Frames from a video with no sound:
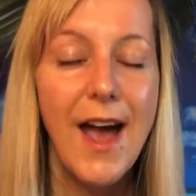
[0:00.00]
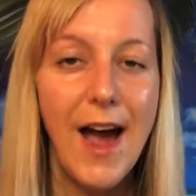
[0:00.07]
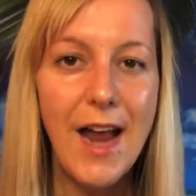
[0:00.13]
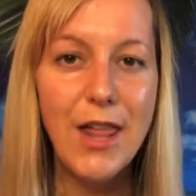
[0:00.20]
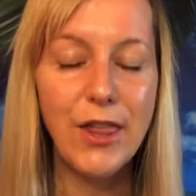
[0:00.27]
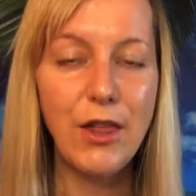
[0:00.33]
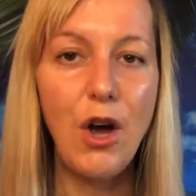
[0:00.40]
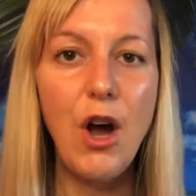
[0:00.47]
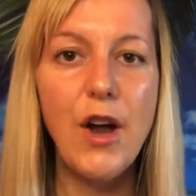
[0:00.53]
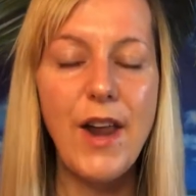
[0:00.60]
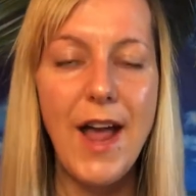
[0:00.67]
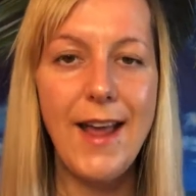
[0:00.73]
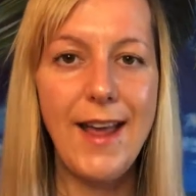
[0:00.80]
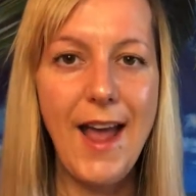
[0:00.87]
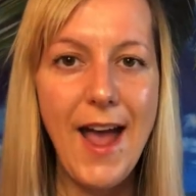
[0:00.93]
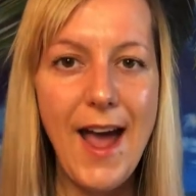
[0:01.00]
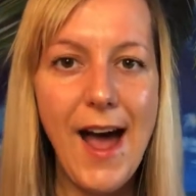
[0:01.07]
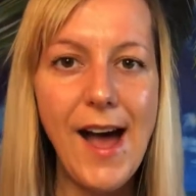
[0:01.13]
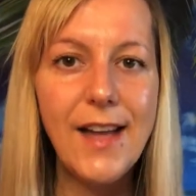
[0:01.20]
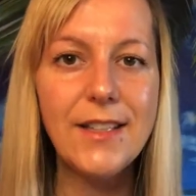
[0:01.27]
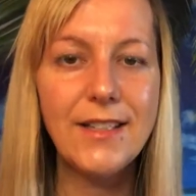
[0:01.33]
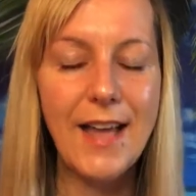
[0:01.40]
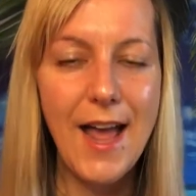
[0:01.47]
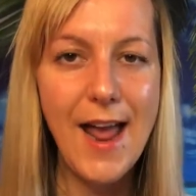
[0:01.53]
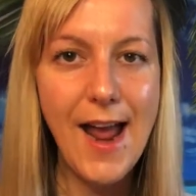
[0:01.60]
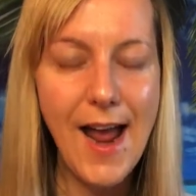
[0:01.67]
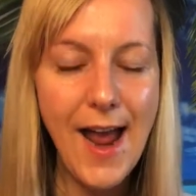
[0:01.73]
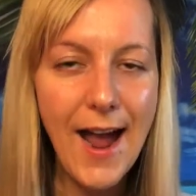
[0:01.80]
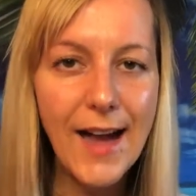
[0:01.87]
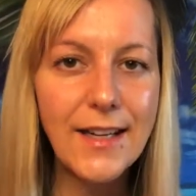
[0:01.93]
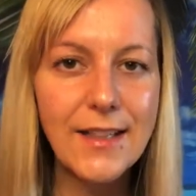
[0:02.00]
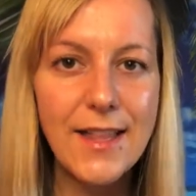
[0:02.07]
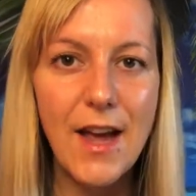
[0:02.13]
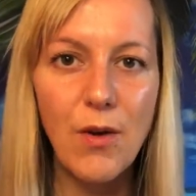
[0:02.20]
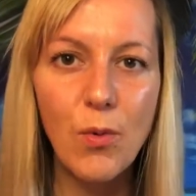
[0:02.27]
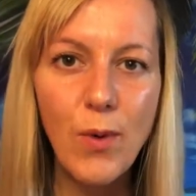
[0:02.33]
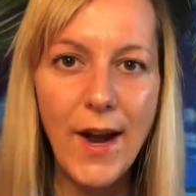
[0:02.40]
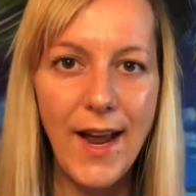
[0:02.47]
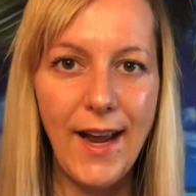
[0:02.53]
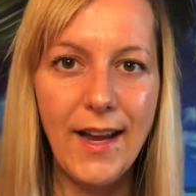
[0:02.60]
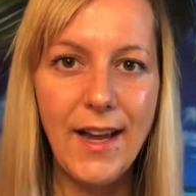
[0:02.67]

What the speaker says: I thought I had to act that way.